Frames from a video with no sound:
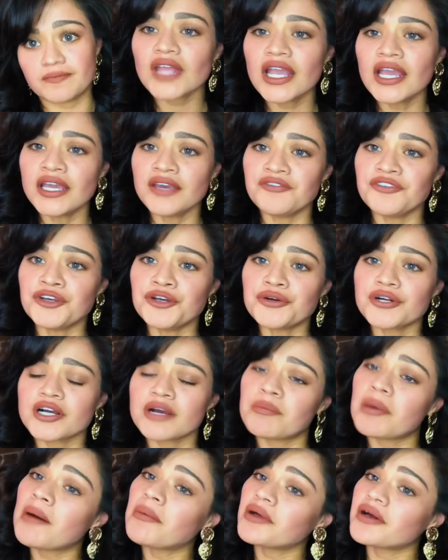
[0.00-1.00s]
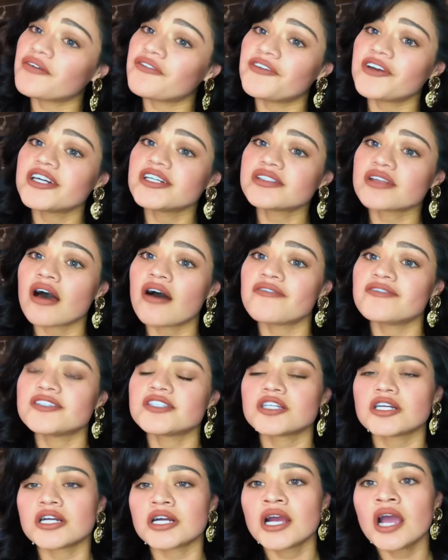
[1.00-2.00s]
If you're a public affairs
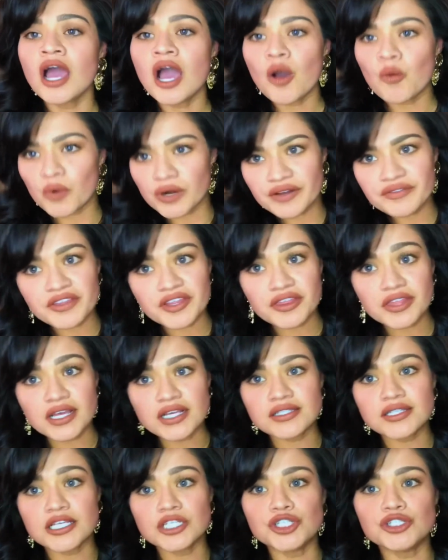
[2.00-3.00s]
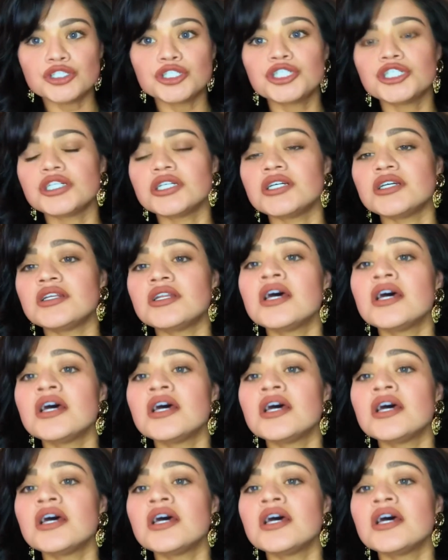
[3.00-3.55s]
officer, one of the things that you should